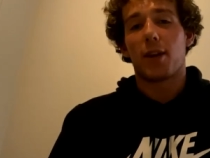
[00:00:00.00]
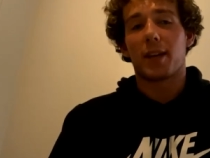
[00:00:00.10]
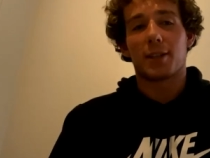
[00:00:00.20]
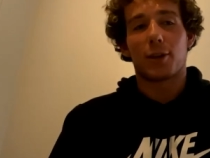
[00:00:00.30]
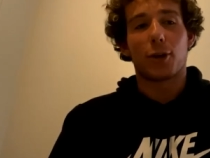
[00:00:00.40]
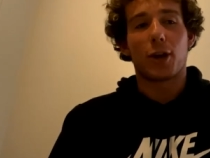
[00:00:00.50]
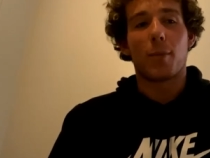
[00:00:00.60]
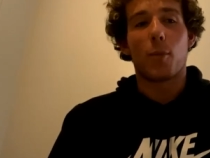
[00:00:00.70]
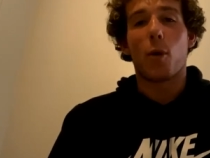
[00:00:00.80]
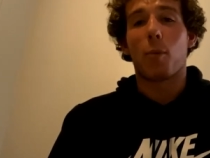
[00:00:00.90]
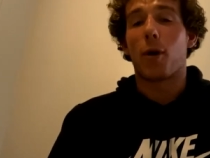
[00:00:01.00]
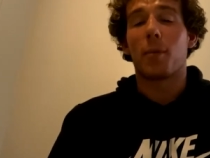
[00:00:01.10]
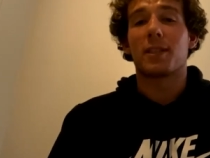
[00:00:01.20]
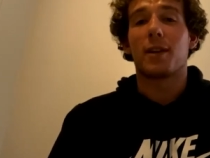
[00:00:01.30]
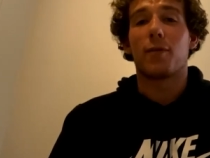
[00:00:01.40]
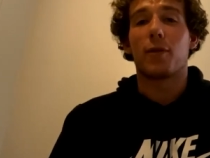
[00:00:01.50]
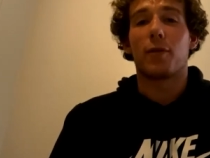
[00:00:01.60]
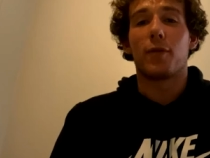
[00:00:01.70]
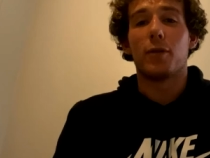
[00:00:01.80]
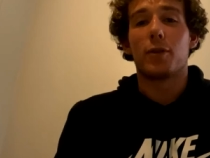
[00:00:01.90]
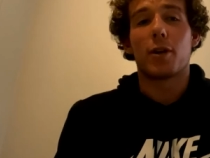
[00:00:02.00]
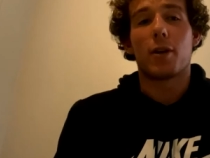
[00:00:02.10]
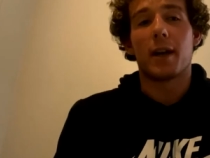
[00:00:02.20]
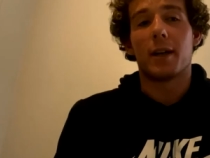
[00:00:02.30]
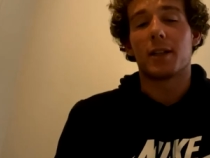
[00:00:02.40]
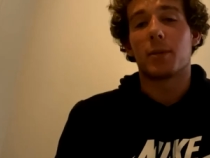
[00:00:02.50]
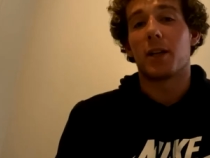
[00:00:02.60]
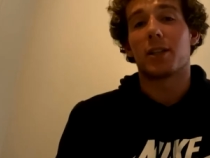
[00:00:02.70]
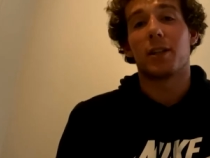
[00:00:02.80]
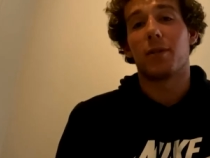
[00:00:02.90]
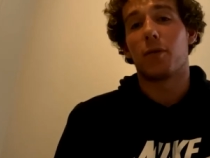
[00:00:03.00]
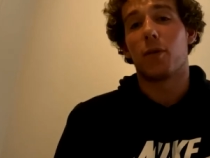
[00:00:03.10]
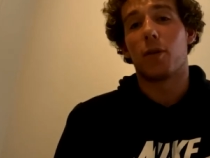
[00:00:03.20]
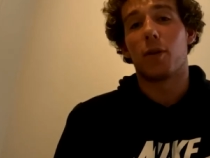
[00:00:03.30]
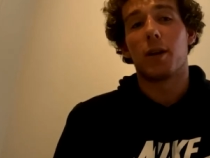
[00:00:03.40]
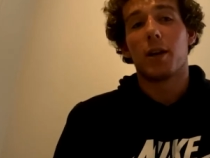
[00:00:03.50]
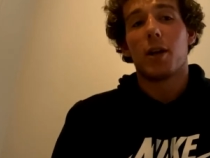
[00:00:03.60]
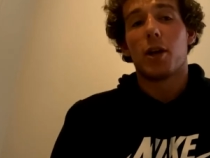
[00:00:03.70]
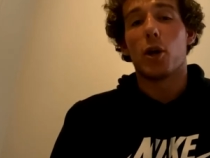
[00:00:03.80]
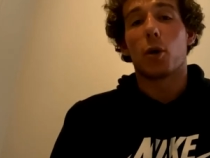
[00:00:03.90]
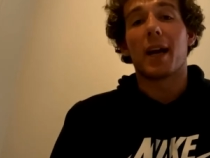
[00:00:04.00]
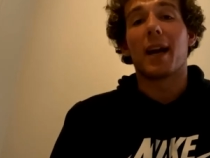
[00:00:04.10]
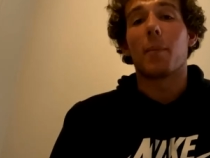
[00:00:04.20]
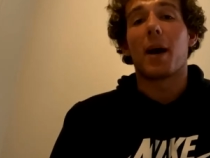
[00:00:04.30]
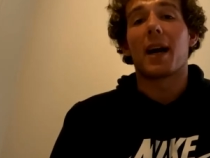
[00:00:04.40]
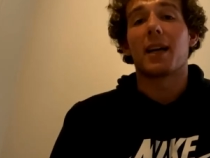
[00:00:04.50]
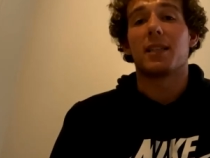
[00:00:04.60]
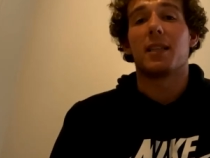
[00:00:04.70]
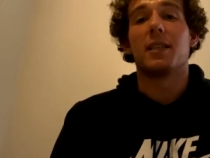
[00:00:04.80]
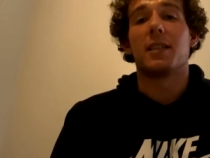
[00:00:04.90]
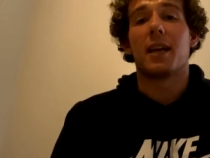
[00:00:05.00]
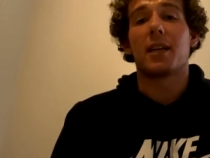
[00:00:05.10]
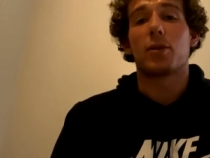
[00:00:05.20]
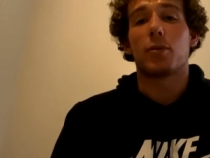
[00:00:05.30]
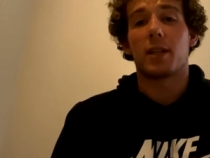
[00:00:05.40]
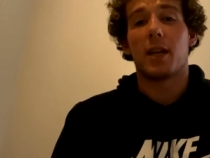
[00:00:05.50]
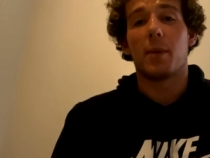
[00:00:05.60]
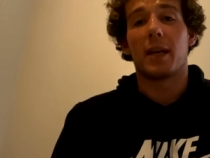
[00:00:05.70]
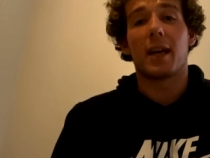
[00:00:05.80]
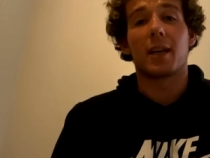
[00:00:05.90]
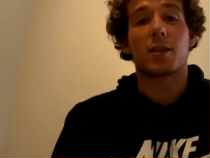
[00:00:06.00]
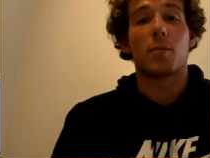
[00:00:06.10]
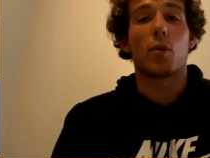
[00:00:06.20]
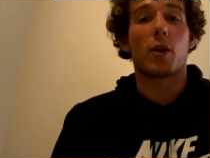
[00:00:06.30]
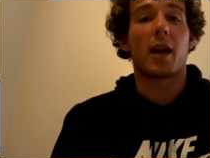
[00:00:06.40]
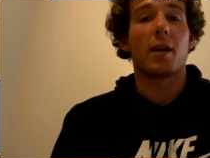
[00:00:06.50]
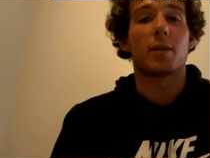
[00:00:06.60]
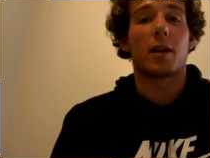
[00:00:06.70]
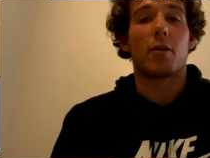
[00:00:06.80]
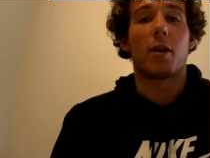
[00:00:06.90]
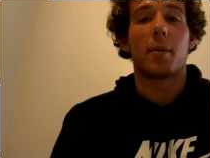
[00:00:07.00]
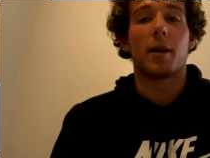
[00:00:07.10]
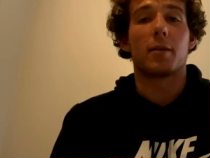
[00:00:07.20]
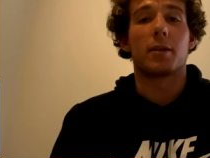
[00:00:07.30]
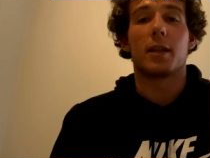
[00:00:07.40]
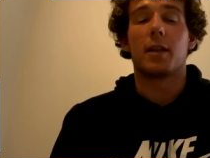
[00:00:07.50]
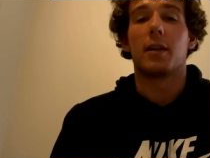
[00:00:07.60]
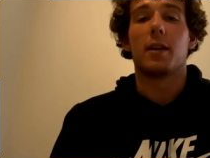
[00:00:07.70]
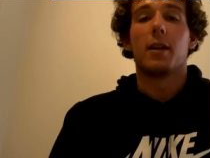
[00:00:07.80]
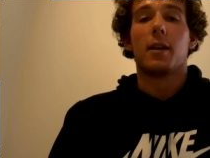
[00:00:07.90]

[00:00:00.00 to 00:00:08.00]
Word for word: things are looking more promising for the future and especially for you know, getting back as an international team and getting some more games under our belts. And,